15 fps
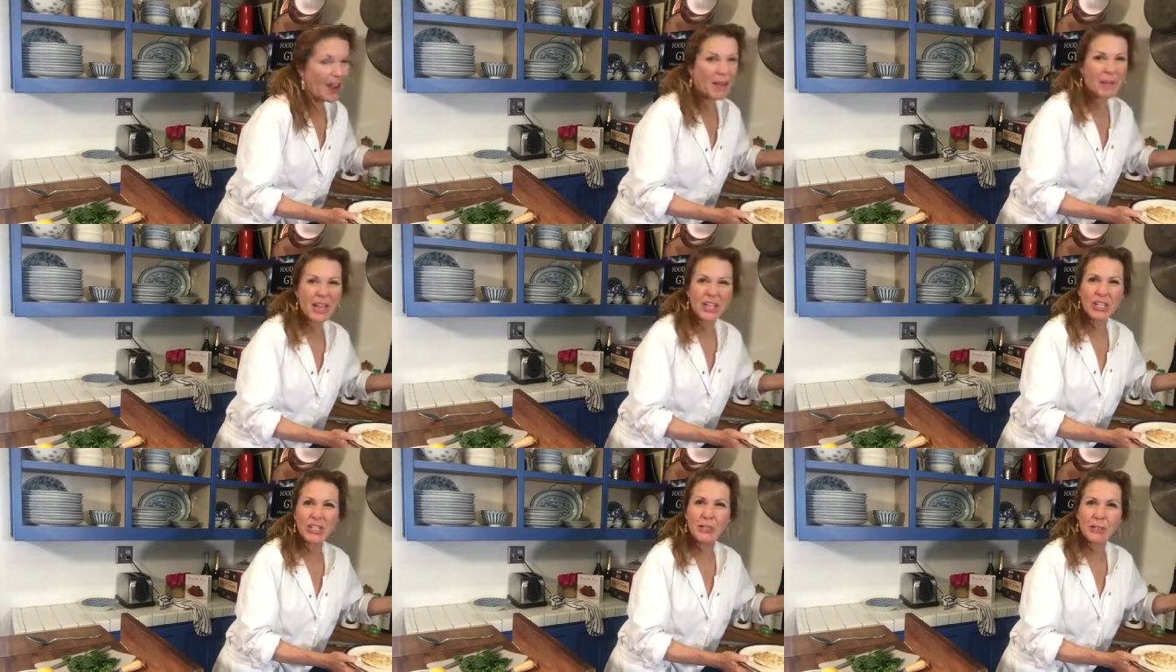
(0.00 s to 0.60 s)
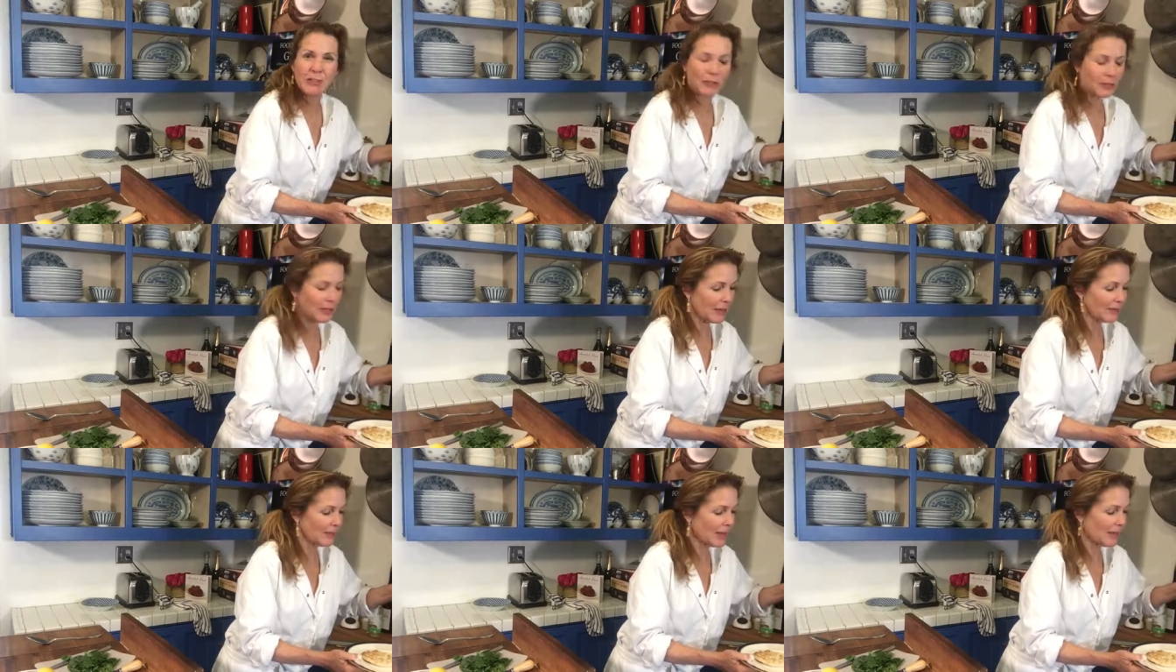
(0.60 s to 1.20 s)
I'm actually doing this
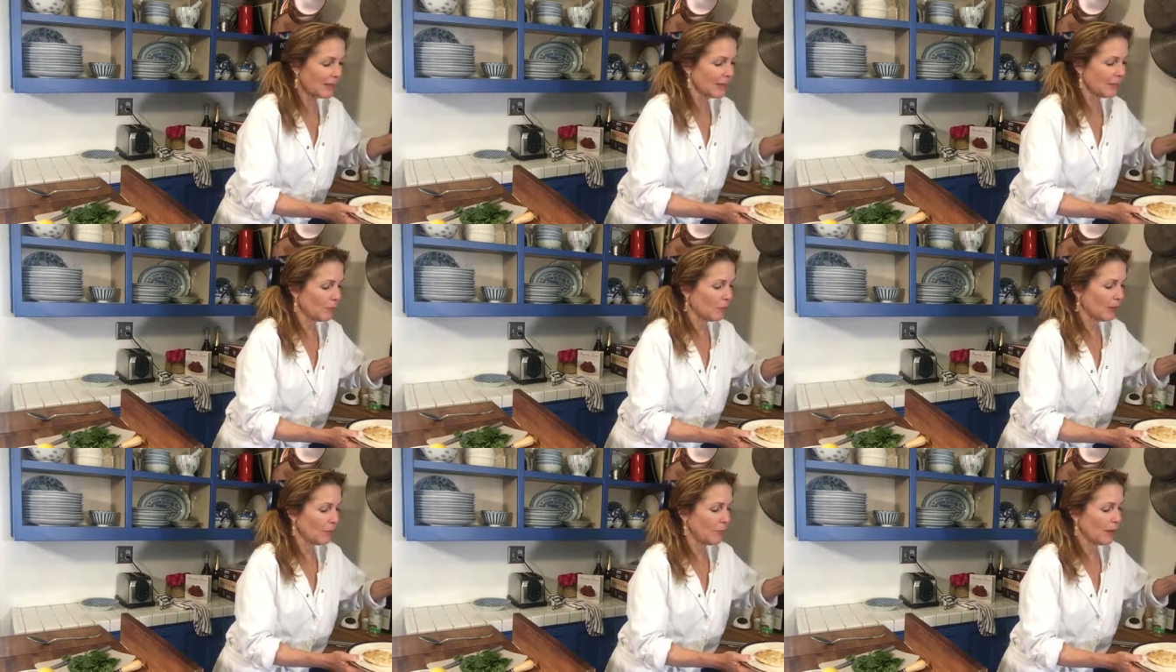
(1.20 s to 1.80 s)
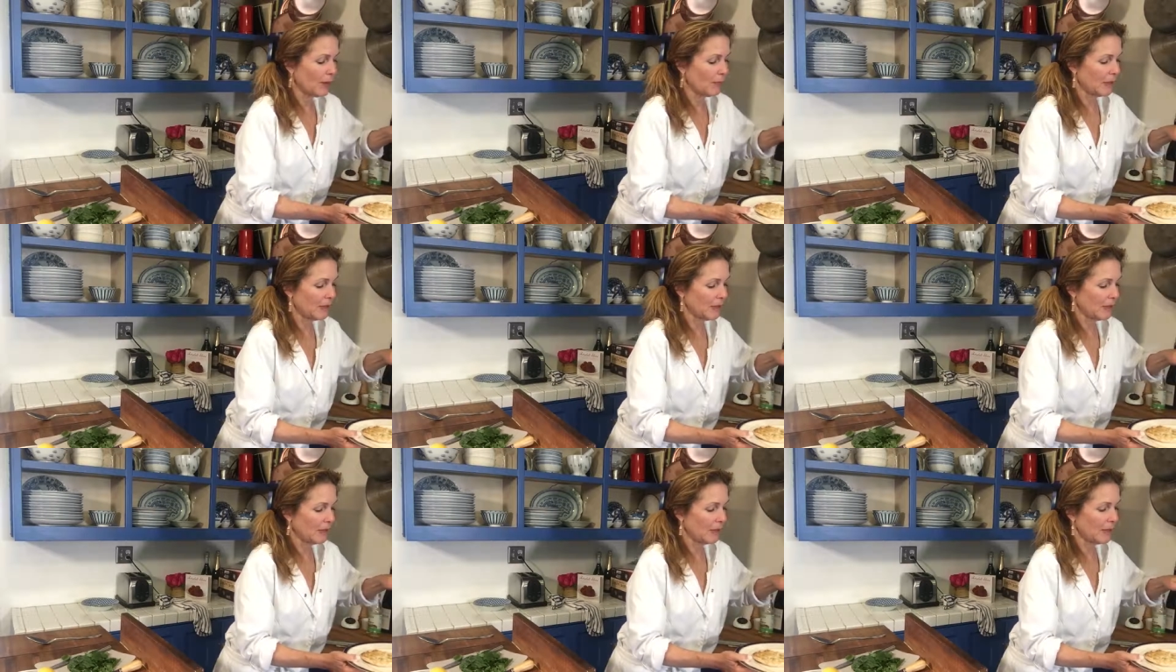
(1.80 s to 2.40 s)
left-handed. I'm really proud of
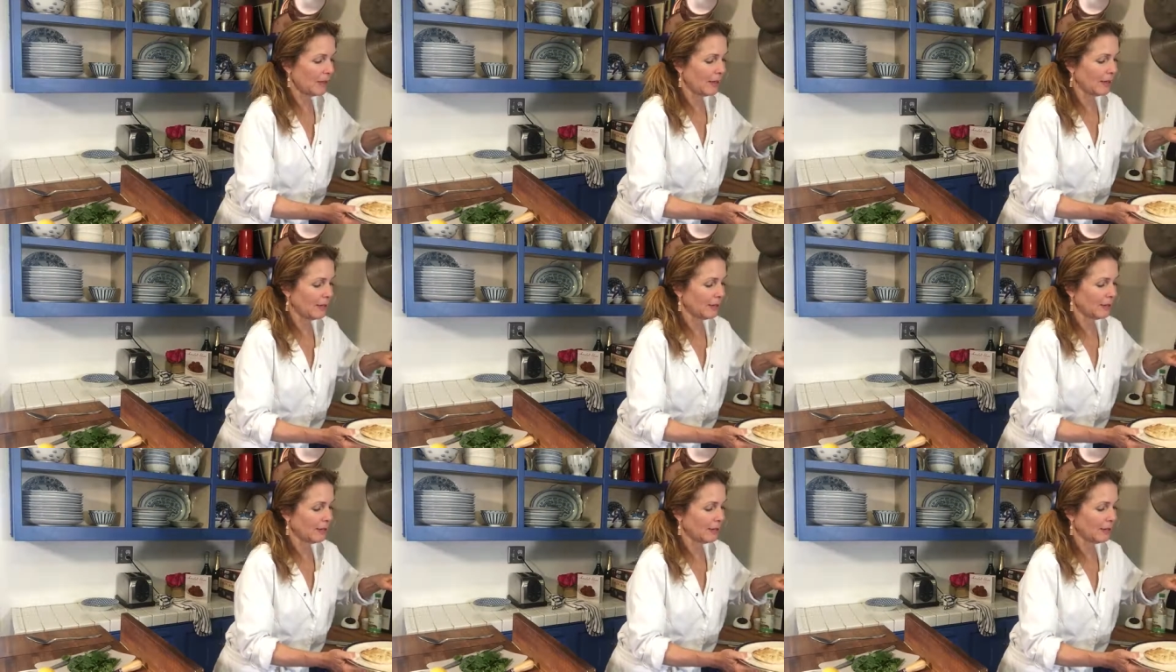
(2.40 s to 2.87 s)
myself right now.